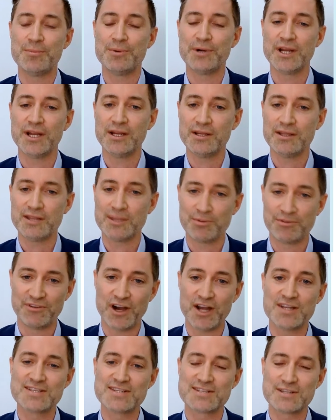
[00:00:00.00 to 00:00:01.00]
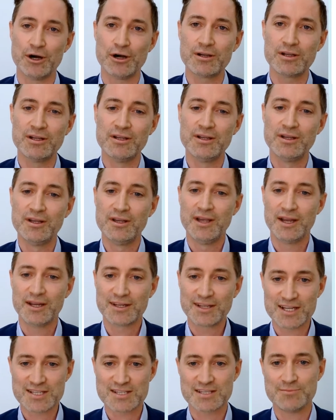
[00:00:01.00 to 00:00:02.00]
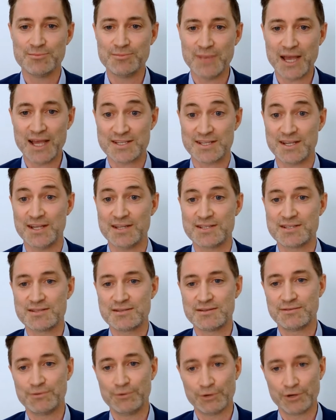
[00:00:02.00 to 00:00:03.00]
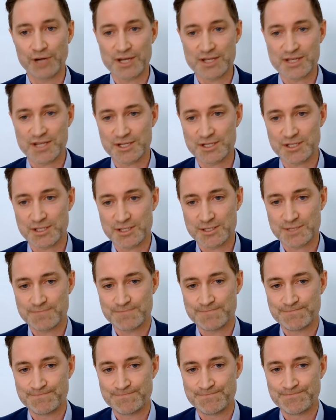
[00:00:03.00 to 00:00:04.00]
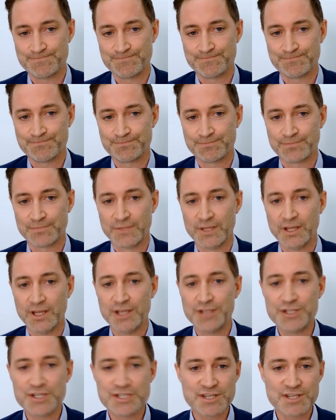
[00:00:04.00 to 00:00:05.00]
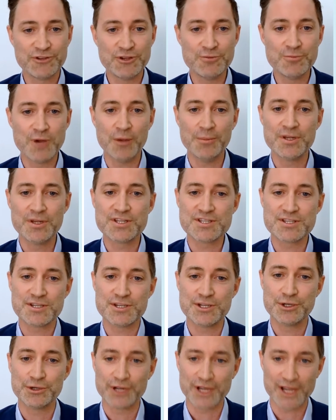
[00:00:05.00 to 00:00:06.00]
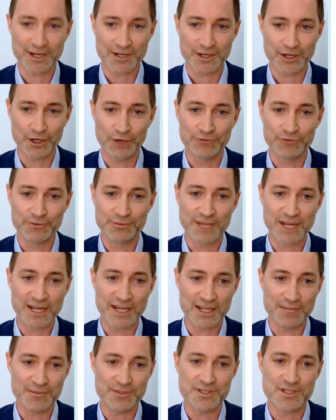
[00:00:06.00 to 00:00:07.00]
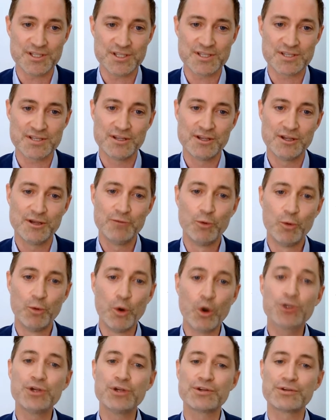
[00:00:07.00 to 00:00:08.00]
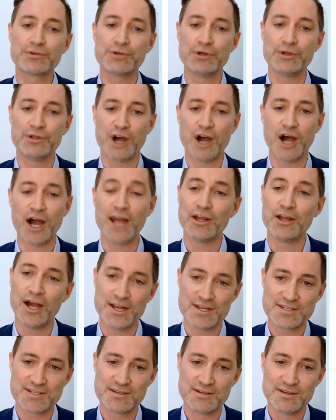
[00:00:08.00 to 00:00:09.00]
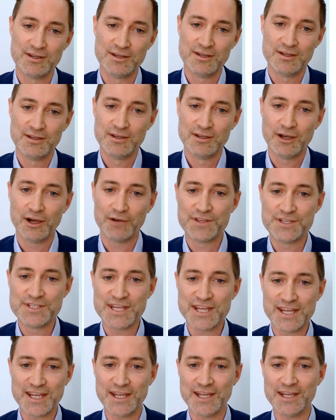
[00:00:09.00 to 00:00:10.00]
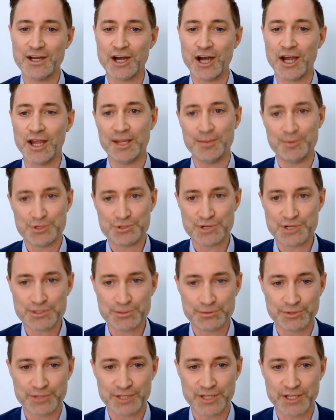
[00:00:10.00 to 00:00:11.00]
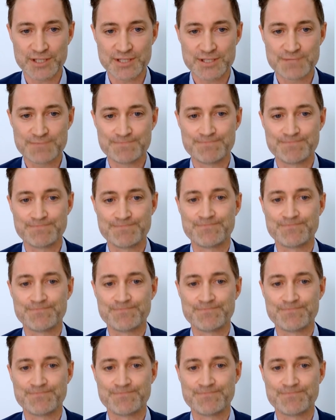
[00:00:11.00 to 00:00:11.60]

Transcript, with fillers: company that provides stock and custom assets for organizations. In just a few moments, Yuri Endo from Getty Images will walk you through the highlights of the DE&I imagery toolkits